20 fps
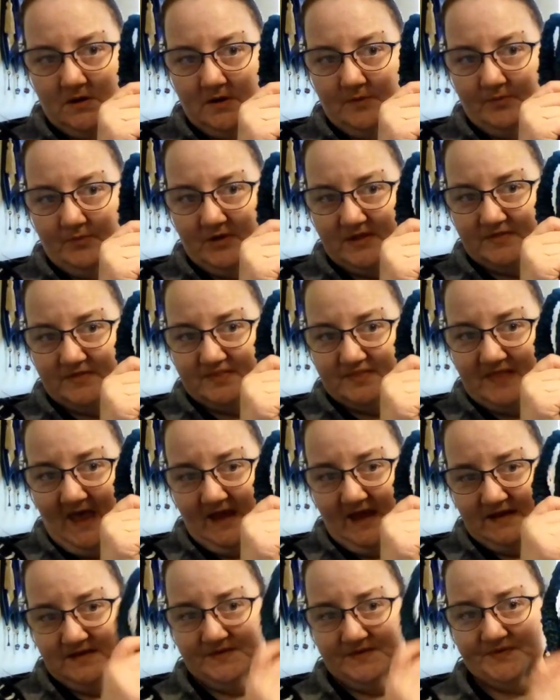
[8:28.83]
But
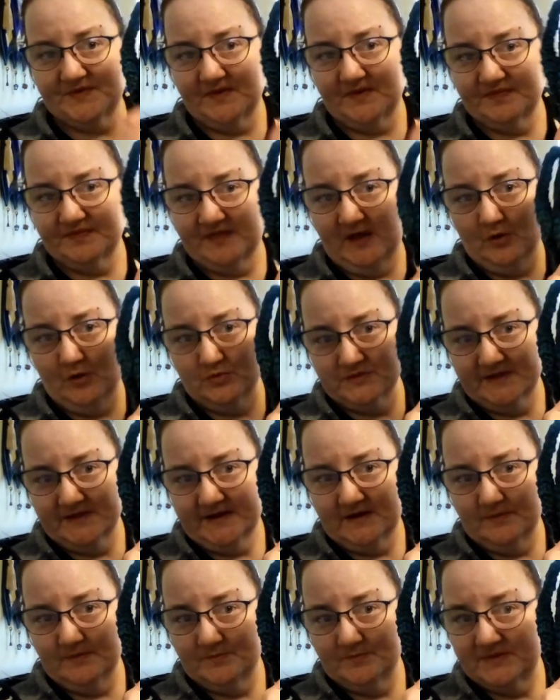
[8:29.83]
that is the only
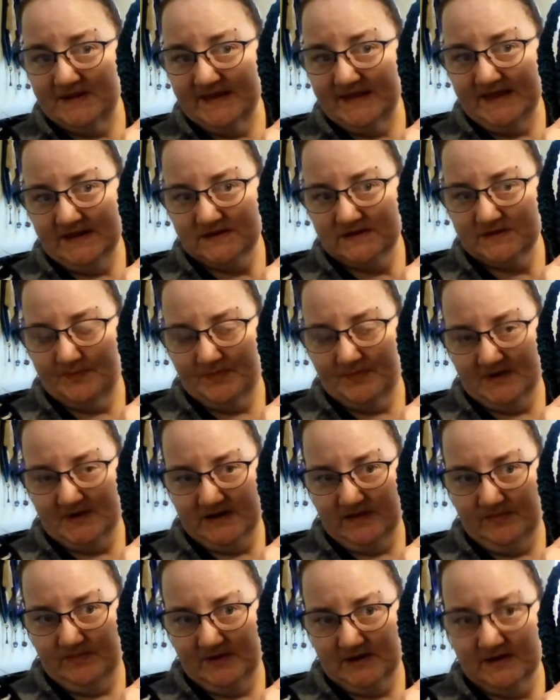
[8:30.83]
complete
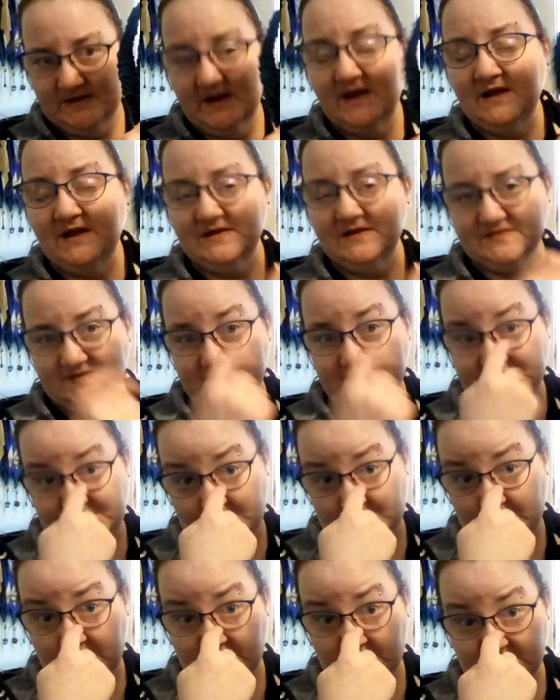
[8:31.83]
bunny bin. These
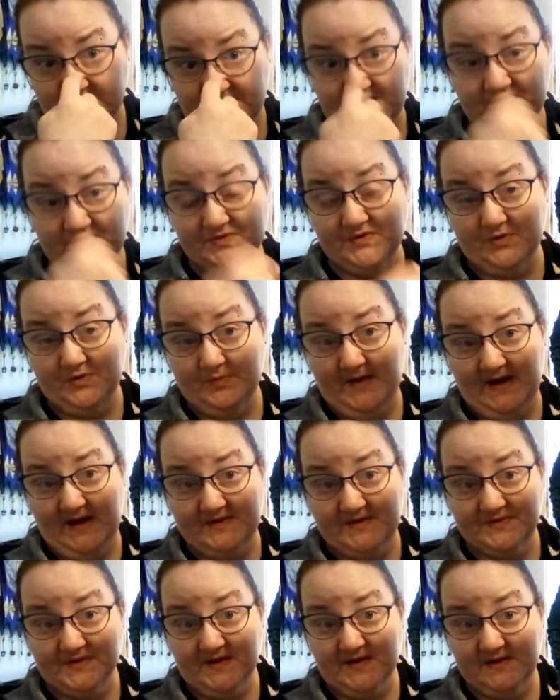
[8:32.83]
are our Easter
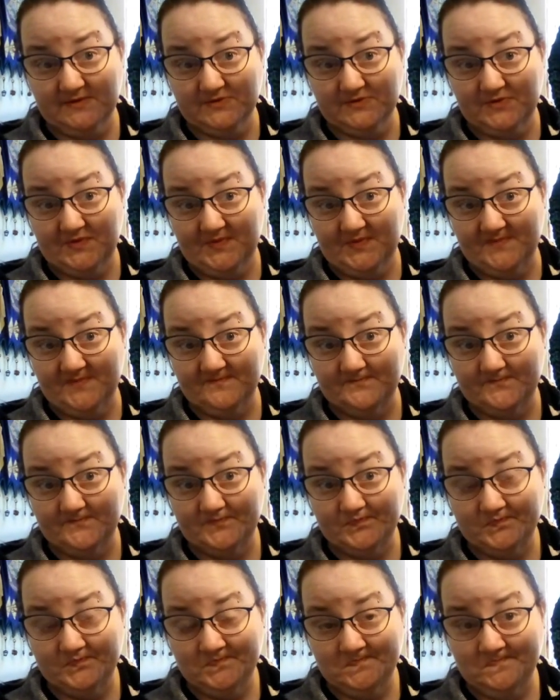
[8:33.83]
baskets.
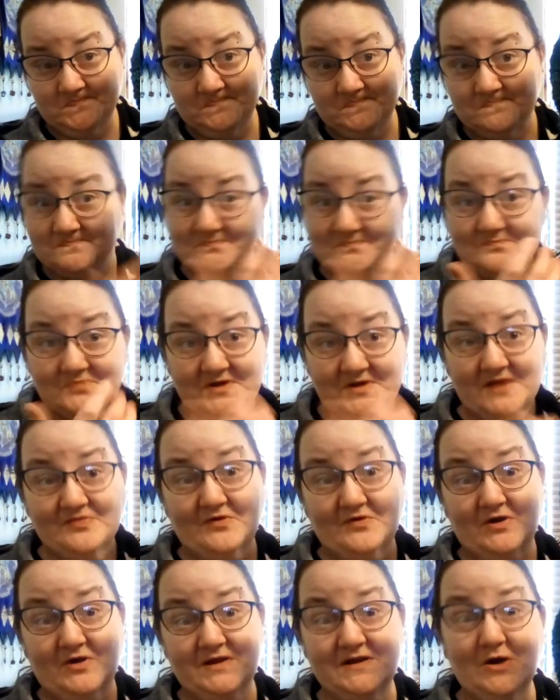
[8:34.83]
But I
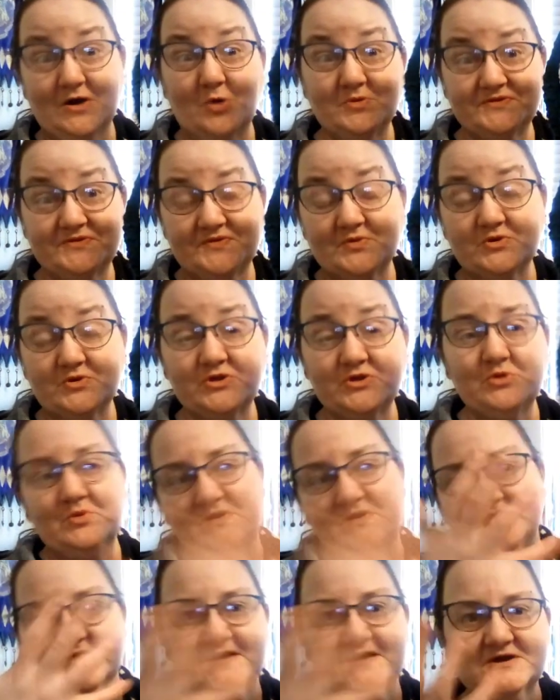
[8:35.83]
thought, oh, it's so cute.
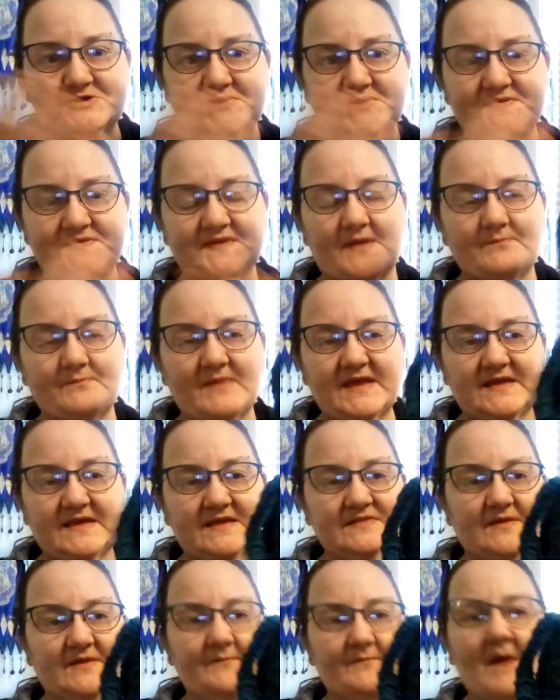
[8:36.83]
And then I just kept
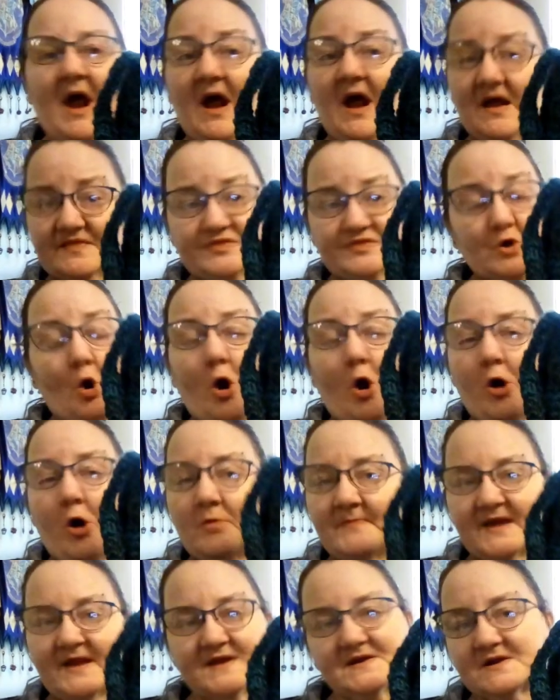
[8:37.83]
making them. They're all
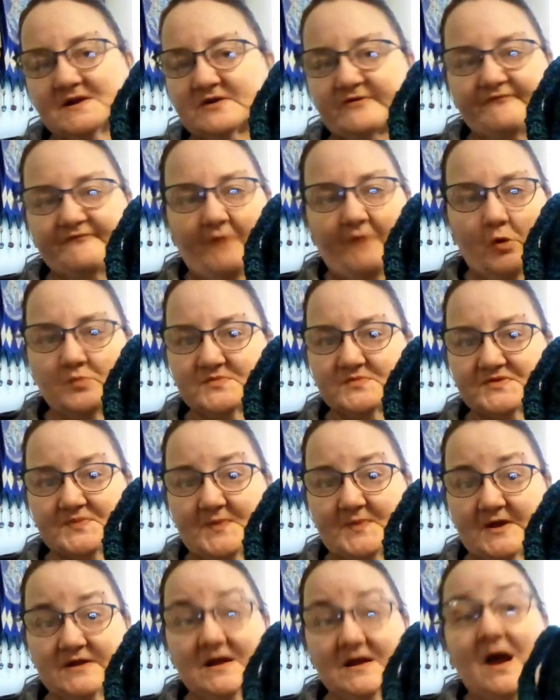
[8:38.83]
made out of
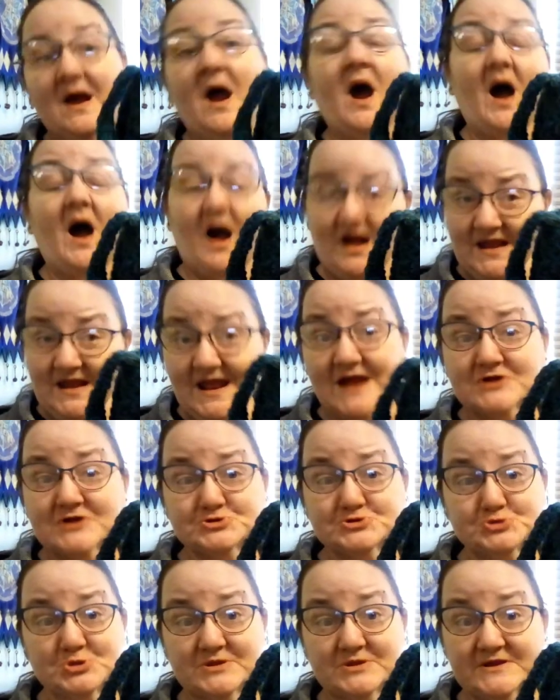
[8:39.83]
homespun. I
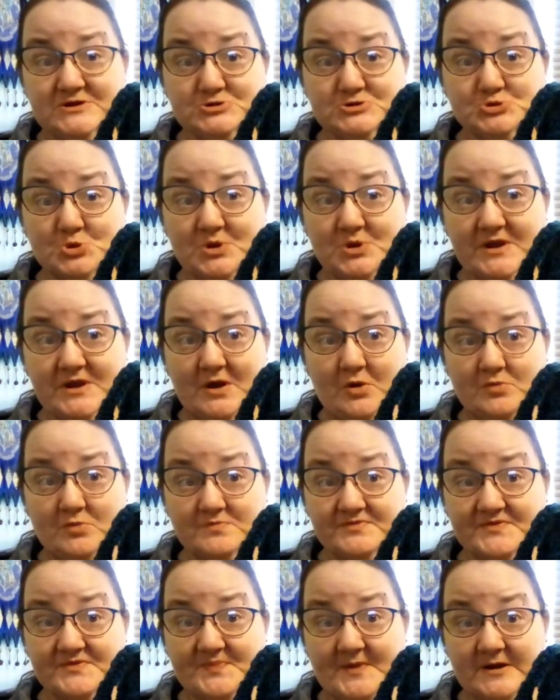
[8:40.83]
actually enjoy
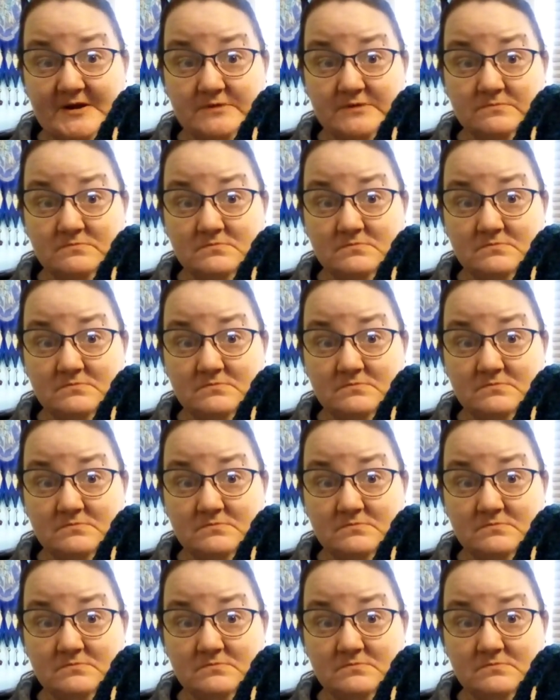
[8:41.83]
homespun.